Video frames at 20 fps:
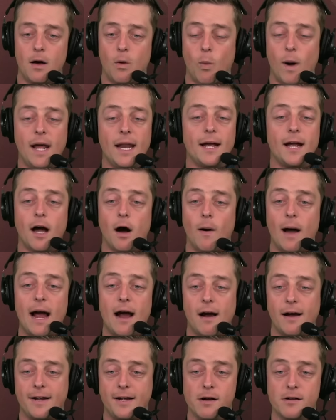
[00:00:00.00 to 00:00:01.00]
way to go,
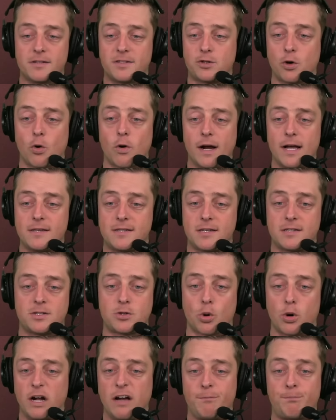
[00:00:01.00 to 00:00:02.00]
Eric. Your story is the
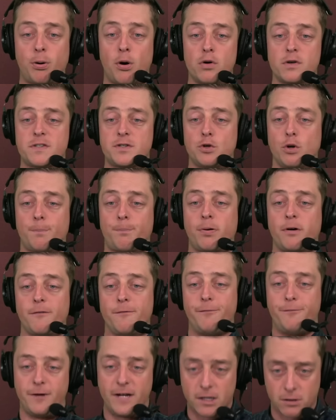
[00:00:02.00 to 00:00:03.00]
story of personal
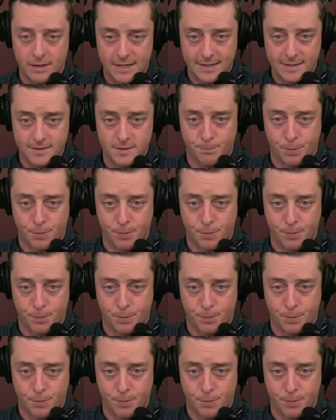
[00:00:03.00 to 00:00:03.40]
perseverance,